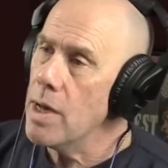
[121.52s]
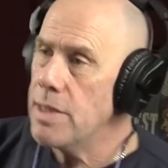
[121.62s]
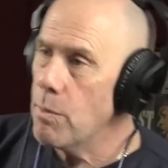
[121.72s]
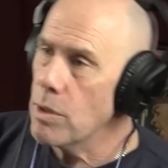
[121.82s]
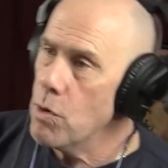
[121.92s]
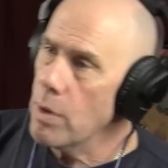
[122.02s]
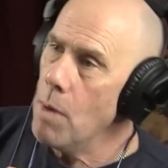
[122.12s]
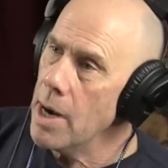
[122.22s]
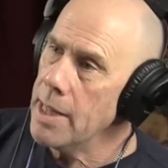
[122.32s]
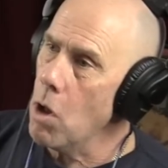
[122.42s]
was they were doing
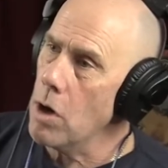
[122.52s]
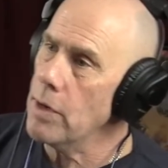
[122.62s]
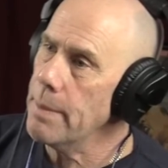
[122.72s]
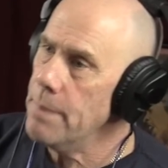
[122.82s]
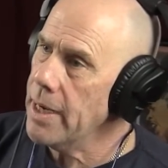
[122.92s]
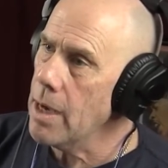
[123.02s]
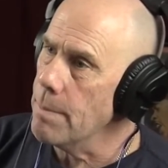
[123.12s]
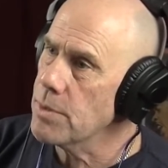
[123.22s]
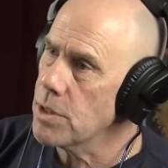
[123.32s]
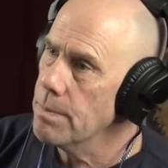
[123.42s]
money laundering
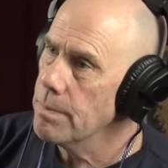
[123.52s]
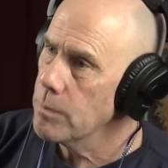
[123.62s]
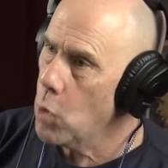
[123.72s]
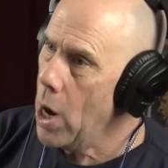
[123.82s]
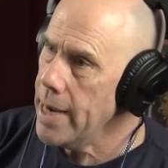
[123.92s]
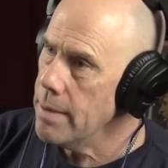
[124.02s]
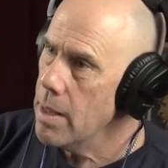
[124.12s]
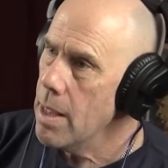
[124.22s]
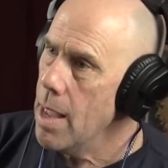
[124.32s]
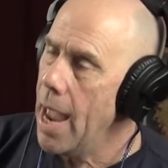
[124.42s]
pickups, right?
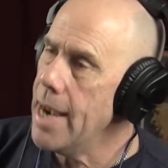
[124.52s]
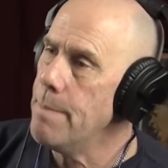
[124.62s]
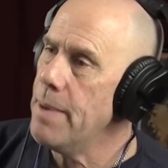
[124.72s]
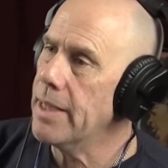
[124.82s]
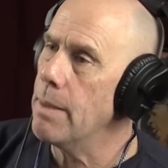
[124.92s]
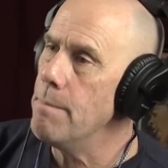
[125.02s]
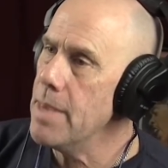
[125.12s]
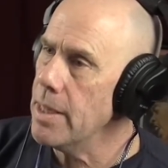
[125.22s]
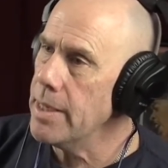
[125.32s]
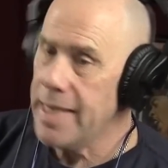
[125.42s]
And they picked mm. up hmm.
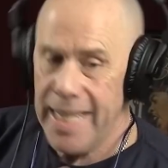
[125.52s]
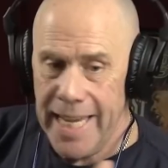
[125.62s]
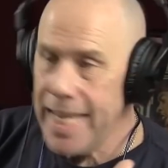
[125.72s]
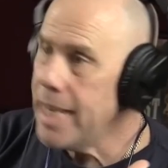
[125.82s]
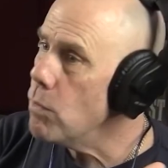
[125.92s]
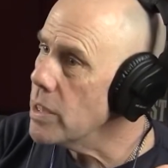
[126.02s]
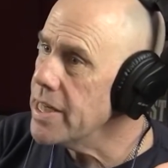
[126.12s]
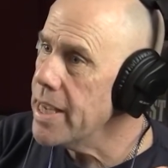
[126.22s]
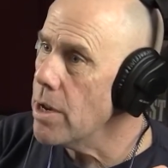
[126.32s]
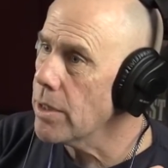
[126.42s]
million. He was
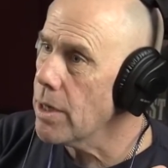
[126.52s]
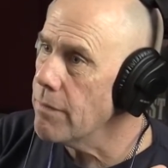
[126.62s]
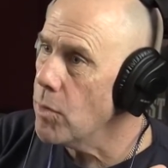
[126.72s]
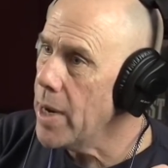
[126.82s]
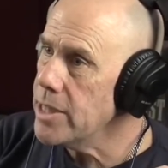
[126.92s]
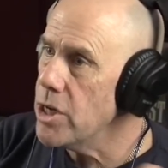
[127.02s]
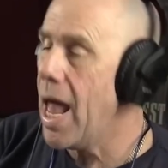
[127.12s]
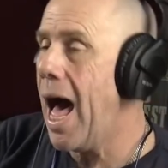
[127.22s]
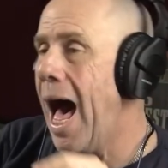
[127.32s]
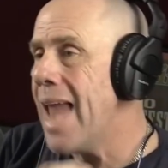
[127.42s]
the undercover
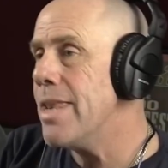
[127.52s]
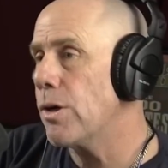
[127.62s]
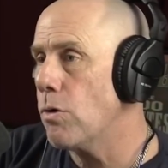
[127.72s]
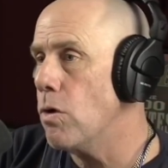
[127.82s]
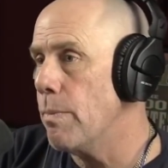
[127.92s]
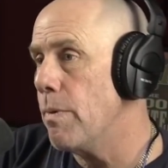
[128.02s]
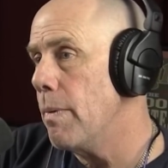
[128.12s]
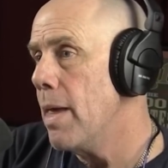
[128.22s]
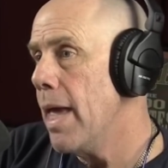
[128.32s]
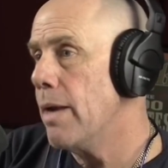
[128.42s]
agent on the group.
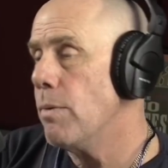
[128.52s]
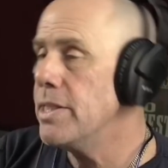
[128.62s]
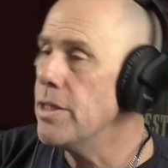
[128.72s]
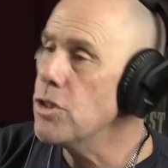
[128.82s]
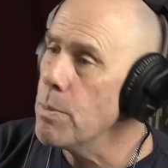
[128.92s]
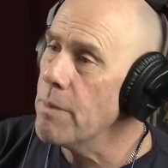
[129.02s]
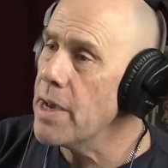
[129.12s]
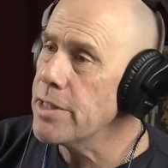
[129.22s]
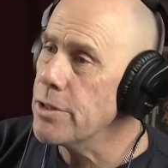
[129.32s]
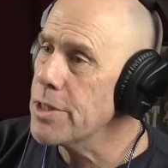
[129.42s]
And the reason
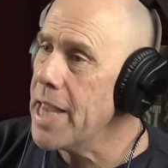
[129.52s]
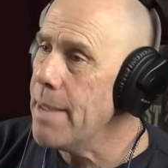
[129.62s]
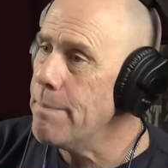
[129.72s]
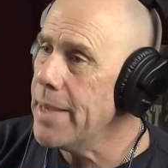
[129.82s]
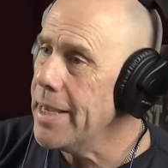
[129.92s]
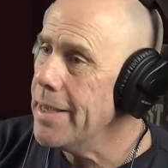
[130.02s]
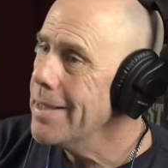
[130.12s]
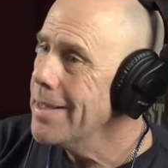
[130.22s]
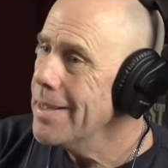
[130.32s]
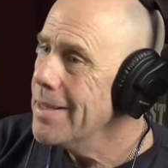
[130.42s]
supervisors can't be
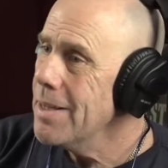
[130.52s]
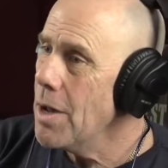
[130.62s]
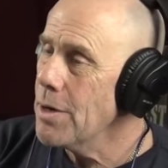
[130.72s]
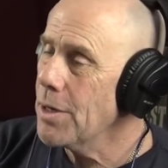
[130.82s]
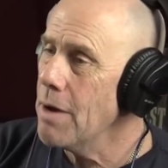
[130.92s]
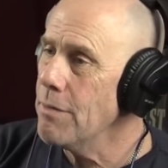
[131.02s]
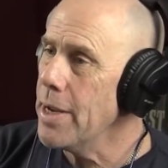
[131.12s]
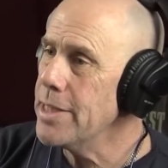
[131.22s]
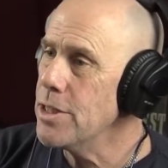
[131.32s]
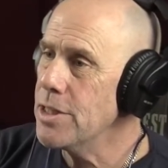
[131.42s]

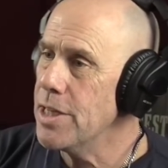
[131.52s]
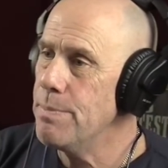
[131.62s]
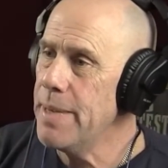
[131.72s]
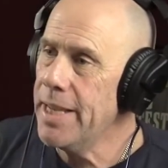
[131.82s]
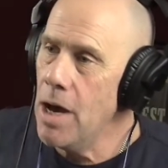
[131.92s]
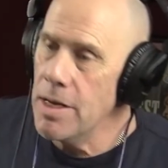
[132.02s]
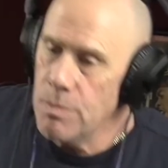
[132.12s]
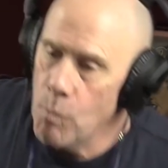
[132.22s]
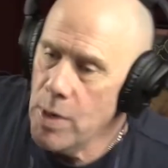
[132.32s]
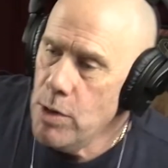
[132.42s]
undercover agents is
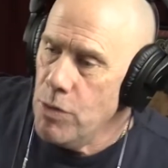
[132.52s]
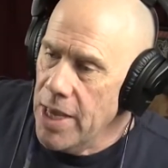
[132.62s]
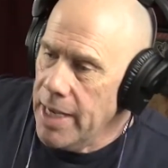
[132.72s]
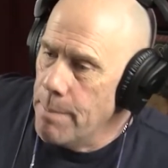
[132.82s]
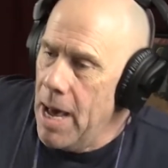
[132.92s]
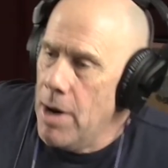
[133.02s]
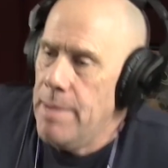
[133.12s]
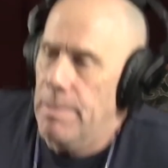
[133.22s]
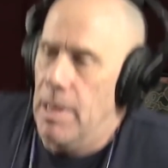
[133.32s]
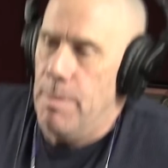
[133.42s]
because when you think about
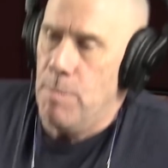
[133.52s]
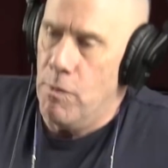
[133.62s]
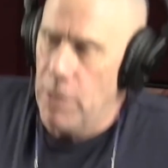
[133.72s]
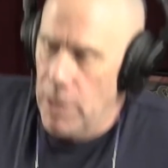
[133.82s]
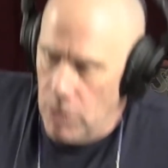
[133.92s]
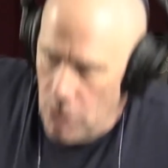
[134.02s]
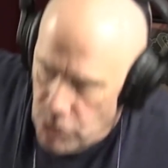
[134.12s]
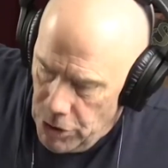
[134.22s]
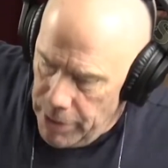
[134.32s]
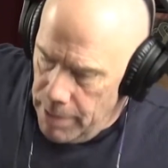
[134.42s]
it, let me move a little
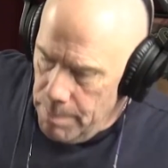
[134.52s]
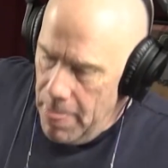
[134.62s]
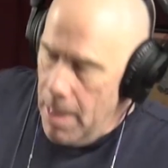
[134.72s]
closer here.